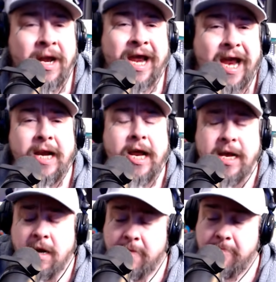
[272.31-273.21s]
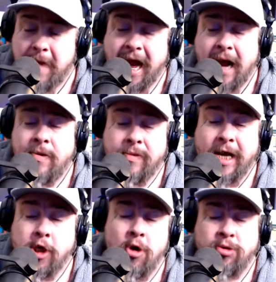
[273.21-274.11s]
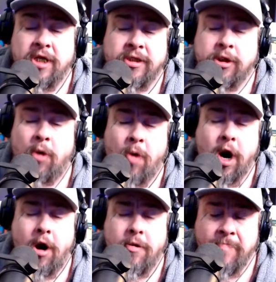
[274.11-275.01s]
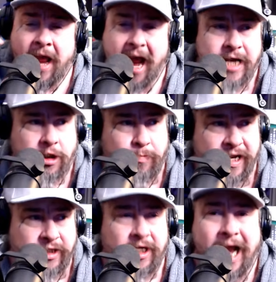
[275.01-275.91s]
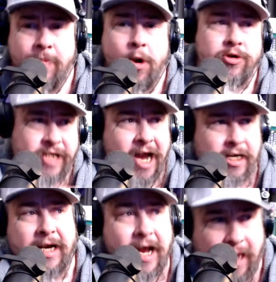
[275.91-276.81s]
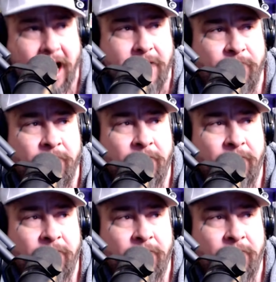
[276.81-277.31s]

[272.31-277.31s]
Any man that uses the word hate speech in their day-to-day life,